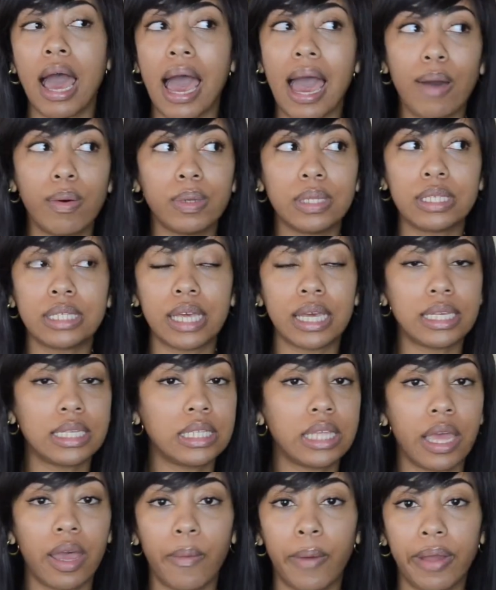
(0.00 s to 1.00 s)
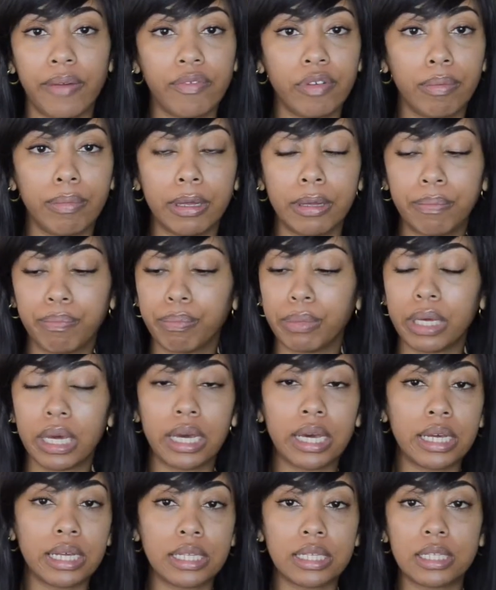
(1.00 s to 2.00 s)
I would say stay away from it,
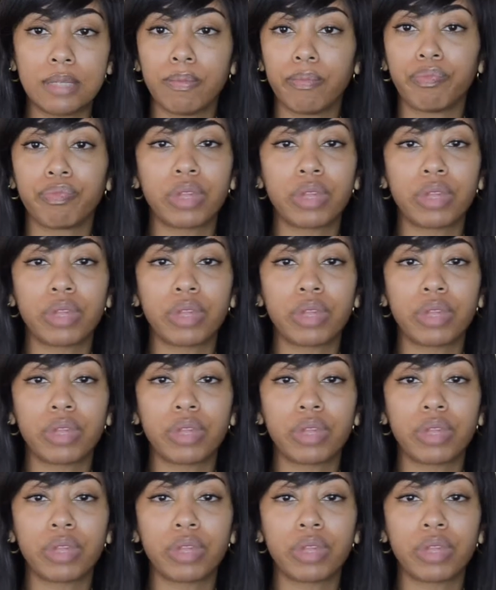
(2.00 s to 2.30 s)
because